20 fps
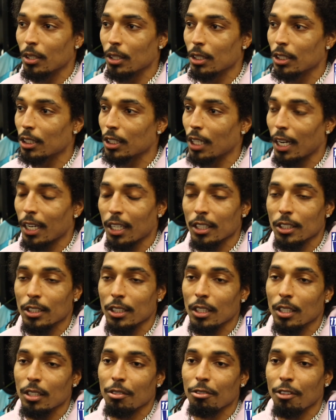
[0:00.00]
know, it's just got to
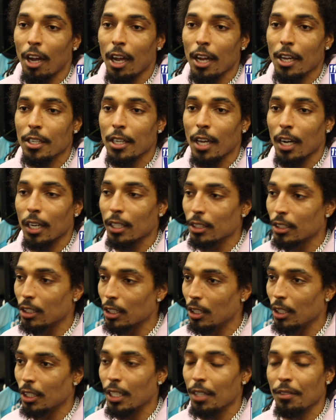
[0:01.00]
continue to fight, got to
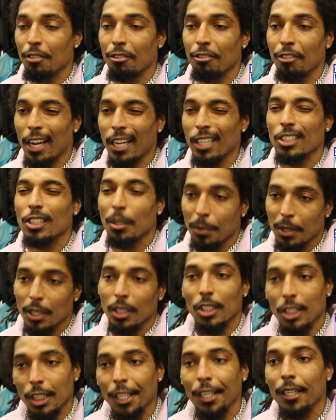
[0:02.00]
continue to give the fans something
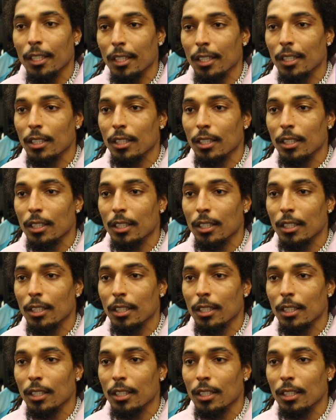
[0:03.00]
to see,